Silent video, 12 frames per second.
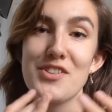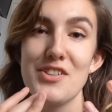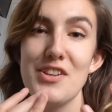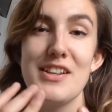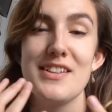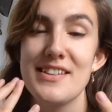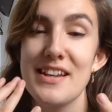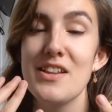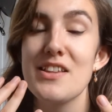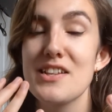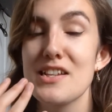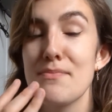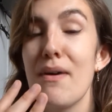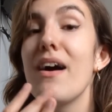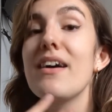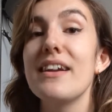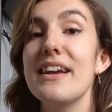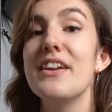you can see the
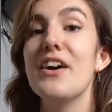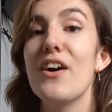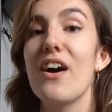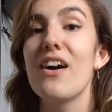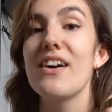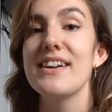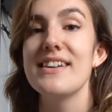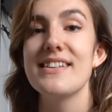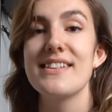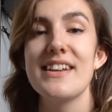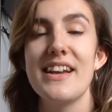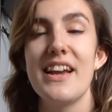smile in her eyes.